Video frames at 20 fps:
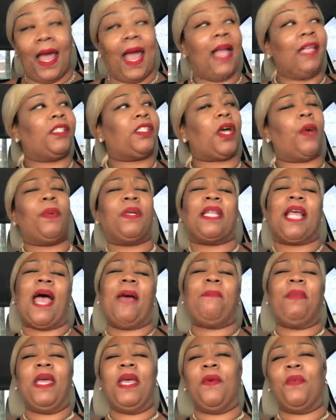And so with
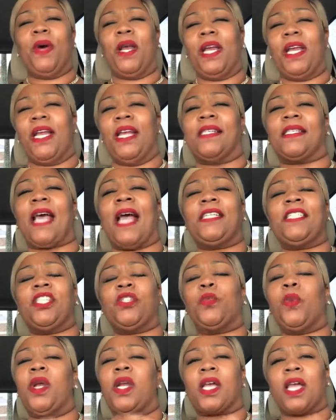that being what it is, I
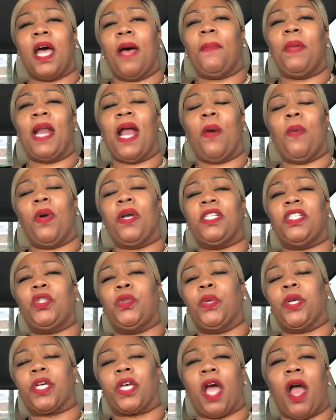just wanted to come and I wanted
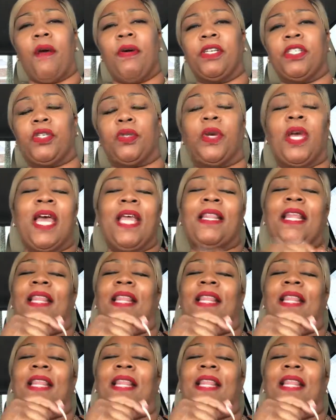to encourage you